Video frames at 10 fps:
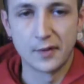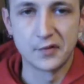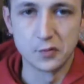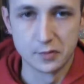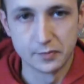If
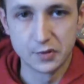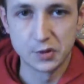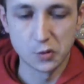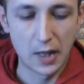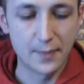you
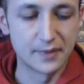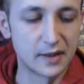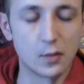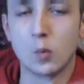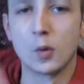do happen to
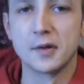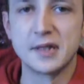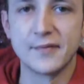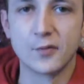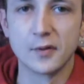get a
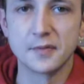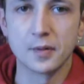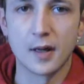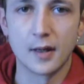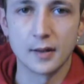warranty for this
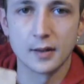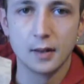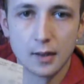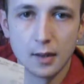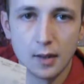product,
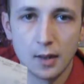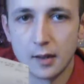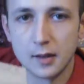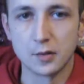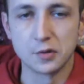
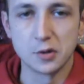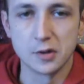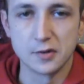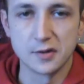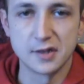and
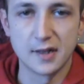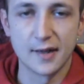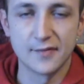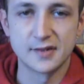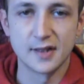use a
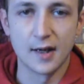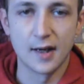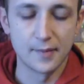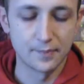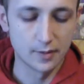
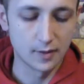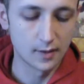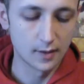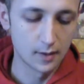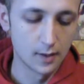GFCI
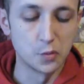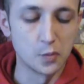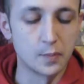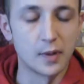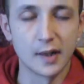plug
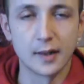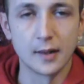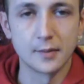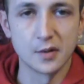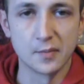to plug it
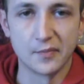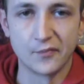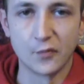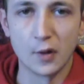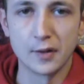in, you
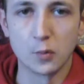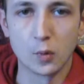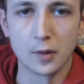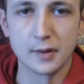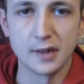void the
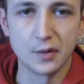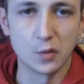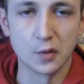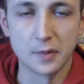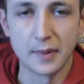warranty,
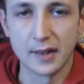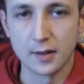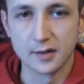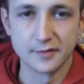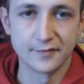or you may
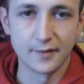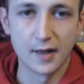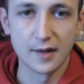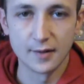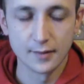cause a
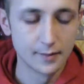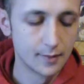fire.